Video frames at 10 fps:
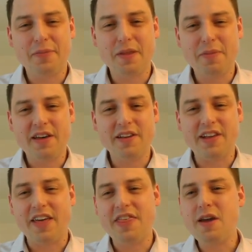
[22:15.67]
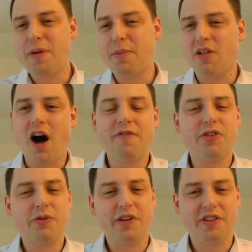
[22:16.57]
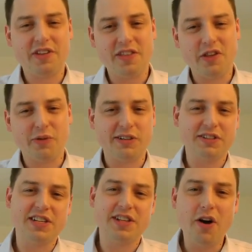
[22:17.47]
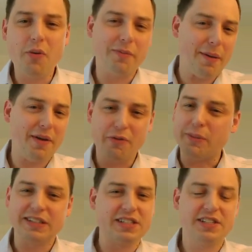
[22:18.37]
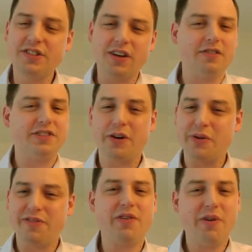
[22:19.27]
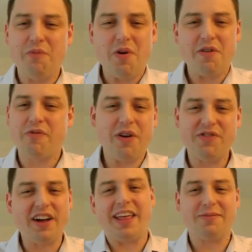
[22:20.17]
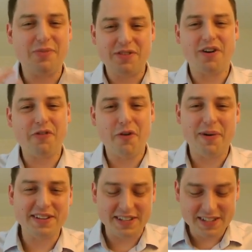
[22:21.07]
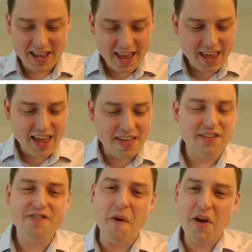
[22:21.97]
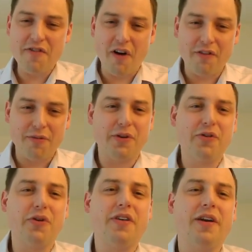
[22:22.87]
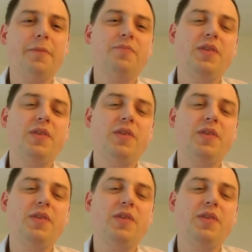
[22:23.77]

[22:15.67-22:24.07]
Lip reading: Because I think people often sort of see these results and they say, oh, well, maybe robustness is solved. We've done it. We've solved robustness. And this is very far from the truth here.